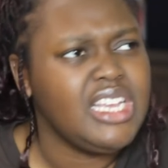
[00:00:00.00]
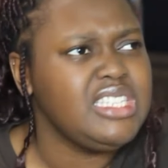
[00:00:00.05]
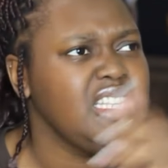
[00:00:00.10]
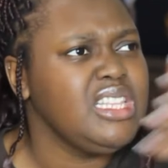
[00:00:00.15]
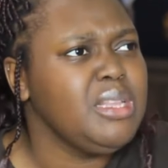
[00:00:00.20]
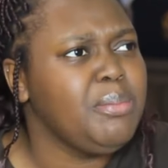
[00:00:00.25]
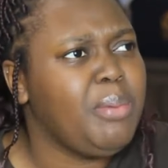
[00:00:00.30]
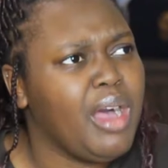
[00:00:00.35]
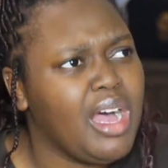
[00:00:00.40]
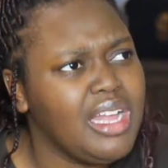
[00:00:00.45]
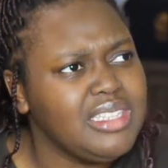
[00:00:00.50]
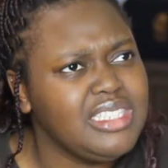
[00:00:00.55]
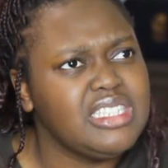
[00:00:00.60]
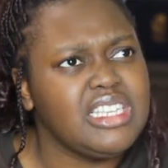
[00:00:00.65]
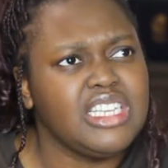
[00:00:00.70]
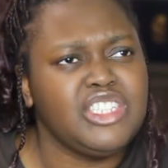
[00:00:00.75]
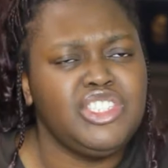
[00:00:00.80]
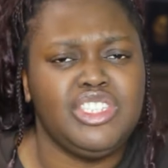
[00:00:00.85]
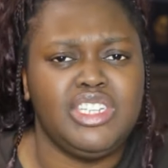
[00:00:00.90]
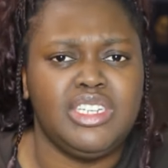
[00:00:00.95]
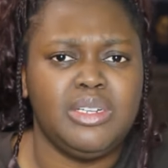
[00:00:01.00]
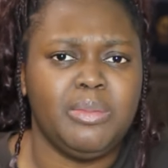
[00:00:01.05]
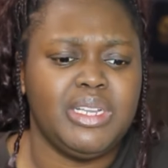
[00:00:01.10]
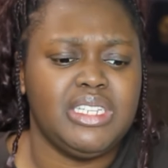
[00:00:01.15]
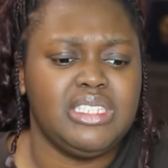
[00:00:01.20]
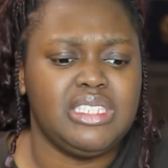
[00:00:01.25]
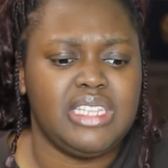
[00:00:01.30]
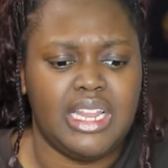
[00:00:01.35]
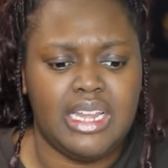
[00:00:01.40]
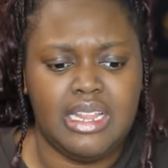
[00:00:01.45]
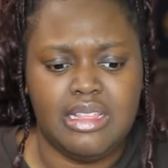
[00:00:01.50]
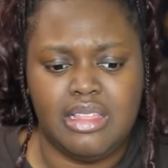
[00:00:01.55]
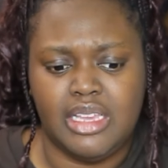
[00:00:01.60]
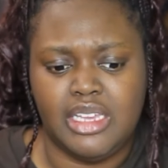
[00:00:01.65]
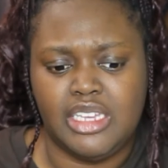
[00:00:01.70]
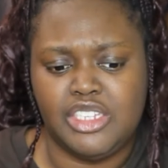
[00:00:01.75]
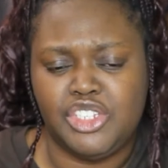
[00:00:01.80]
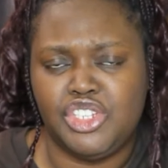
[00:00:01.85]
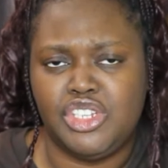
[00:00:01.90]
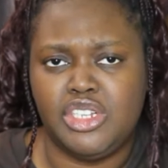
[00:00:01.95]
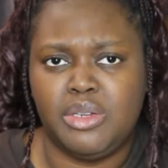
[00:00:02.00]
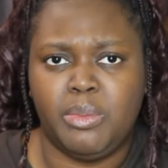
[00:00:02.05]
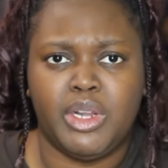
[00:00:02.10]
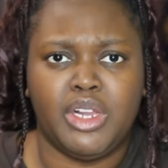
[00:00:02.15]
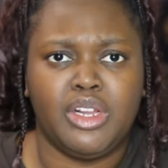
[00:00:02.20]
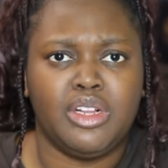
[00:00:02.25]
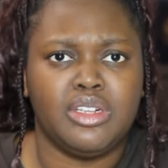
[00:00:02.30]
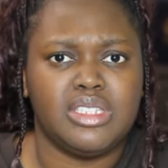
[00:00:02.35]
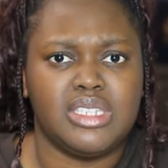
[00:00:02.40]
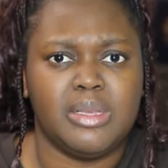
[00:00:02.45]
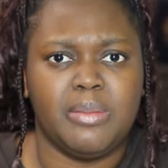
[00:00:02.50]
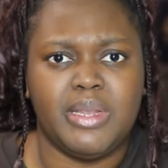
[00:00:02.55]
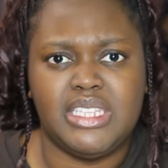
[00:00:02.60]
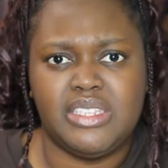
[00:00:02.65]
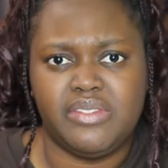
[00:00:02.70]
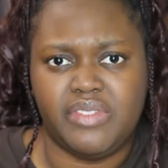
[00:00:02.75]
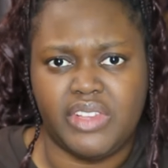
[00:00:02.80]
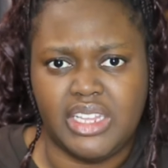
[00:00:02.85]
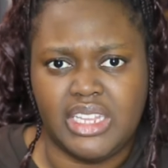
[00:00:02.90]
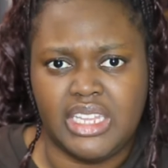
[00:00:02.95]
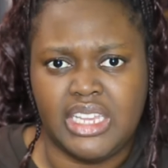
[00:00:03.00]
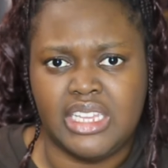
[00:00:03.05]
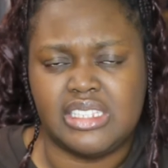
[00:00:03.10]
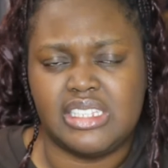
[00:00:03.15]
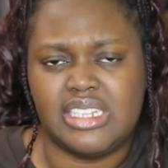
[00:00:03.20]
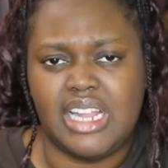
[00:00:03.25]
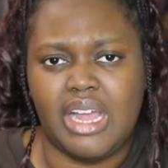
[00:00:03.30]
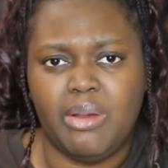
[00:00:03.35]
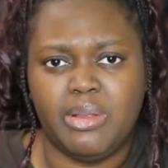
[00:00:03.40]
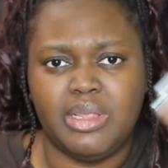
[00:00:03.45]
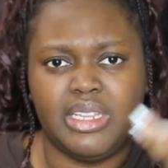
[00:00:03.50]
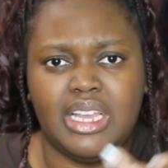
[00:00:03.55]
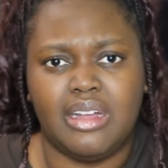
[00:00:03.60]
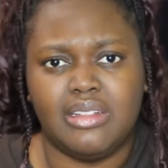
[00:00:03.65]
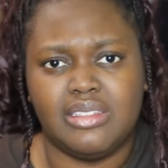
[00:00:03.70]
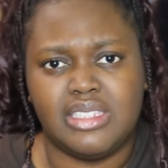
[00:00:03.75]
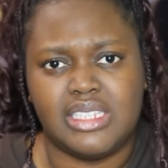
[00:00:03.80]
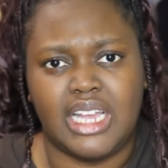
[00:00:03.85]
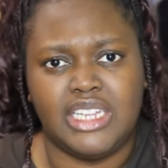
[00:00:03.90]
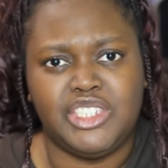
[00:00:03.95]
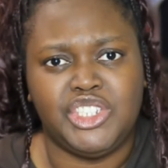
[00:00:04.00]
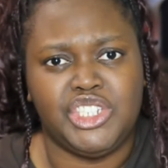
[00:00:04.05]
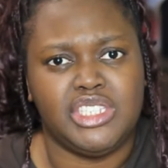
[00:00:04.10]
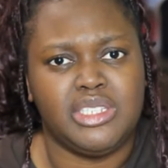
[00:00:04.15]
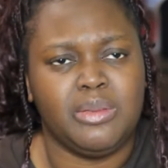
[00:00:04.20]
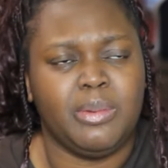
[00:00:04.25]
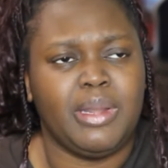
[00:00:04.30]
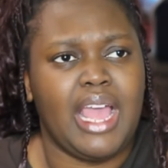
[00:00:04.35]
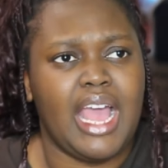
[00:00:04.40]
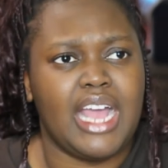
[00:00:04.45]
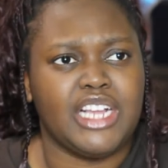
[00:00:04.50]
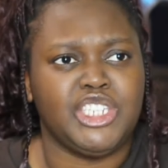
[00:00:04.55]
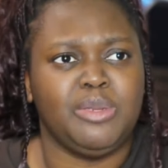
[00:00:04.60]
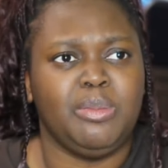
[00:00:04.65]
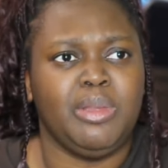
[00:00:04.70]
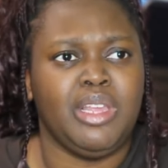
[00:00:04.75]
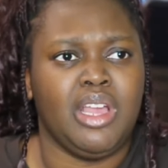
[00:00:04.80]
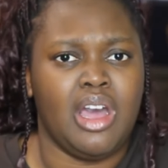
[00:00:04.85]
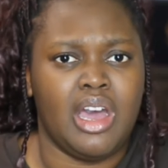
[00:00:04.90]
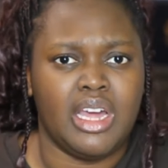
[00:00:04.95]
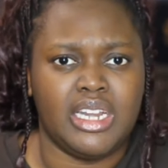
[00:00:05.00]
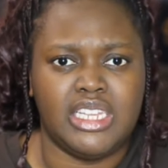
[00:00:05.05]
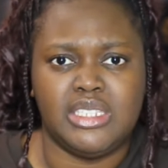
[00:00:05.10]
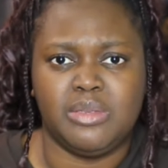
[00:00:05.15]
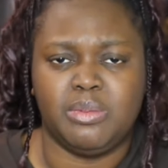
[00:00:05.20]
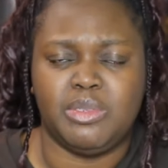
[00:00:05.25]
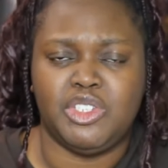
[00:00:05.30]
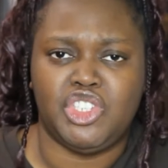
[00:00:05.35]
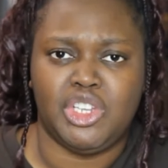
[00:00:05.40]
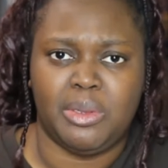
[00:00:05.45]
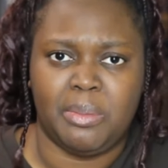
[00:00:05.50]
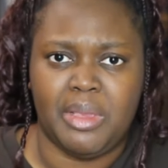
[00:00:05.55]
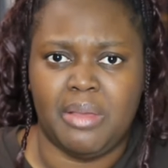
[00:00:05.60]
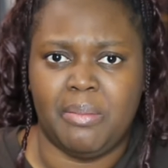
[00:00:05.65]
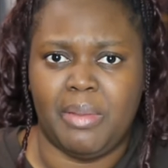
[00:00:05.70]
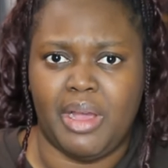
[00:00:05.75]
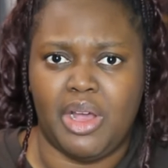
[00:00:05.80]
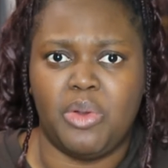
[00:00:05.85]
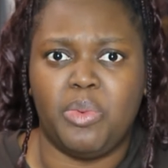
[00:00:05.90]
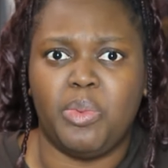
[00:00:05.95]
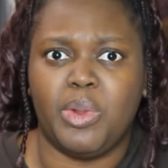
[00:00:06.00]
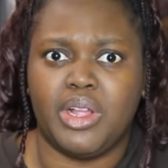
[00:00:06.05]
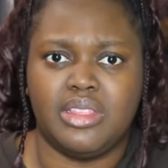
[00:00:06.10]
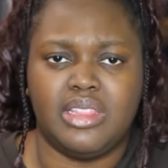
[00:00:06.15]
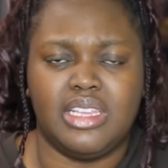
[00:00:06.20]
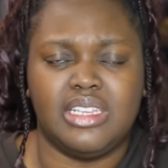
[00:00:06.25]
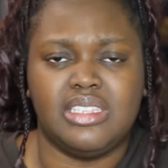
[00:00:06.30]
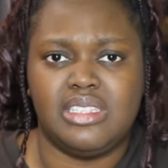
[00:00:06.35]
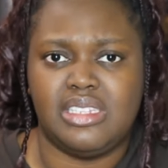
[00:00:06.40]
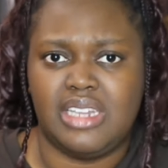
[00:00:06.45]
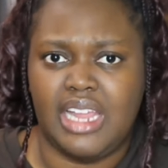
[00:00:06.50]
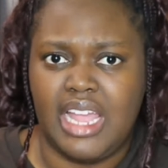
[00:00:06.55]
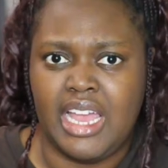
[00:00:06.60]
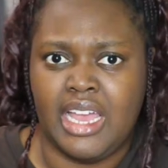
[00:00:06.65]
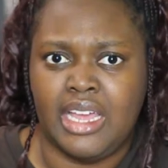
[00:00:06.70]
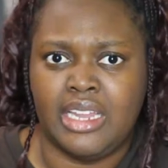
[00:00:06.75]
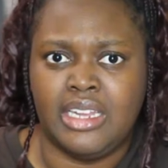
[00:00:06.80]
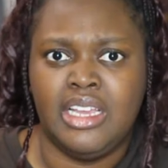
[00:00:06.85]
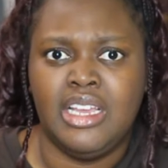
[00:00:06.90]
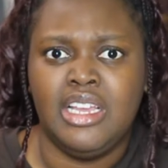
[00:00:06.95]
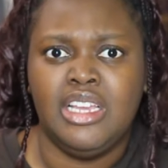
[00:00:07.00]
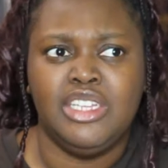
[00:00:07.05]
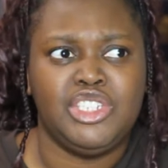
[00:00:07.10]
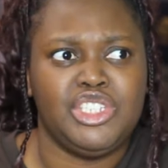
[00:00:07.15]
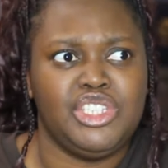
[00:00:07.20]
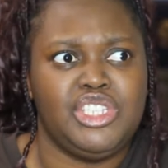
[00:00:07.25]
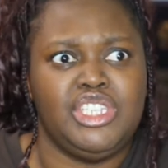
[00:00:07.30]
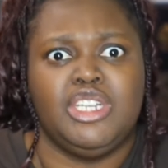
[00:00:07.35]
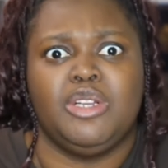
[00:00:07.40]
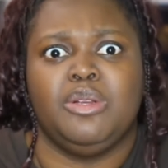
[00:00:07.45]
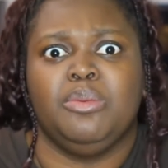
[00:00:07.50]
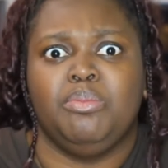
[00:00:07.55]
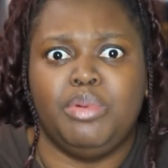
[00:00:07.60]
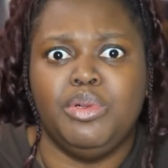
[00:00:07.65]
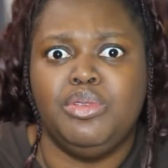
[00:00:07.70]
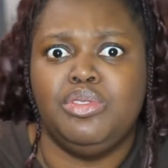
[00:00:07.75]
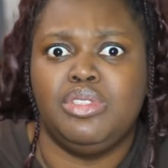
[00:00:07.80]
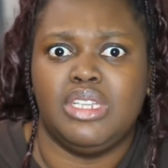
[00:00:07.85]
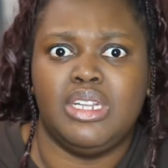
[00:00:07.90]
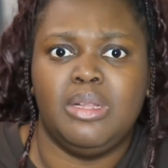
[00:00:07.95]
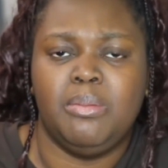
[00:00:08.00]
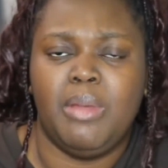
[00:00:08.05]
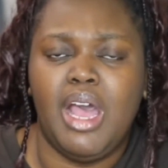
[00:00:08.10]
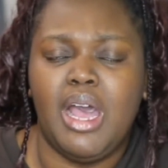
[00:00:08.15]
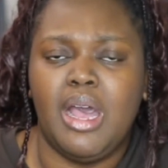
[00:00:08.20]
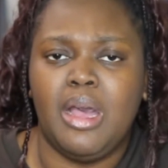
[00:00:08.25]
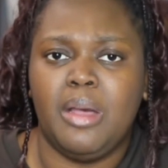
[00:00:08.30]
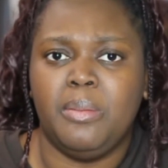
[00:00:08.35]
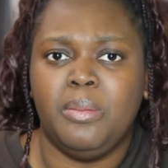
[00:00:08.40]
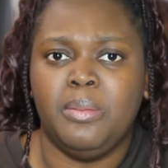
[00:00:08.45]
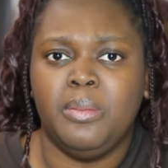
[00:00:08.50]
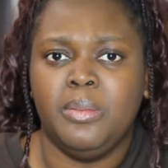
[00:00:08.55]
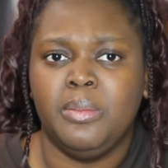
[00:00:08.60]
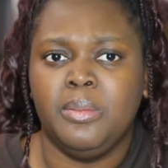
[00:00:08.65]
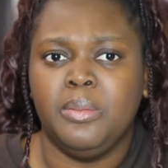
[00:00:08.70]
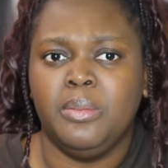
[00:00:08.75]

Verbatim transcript: Because in the pause, it's like she didn't want to say anything because she didn't want to hurt somebody's feelings. Now on the outside, she doesn't want to actually be honest with Jimmy about where things stand. She's here boosting him up.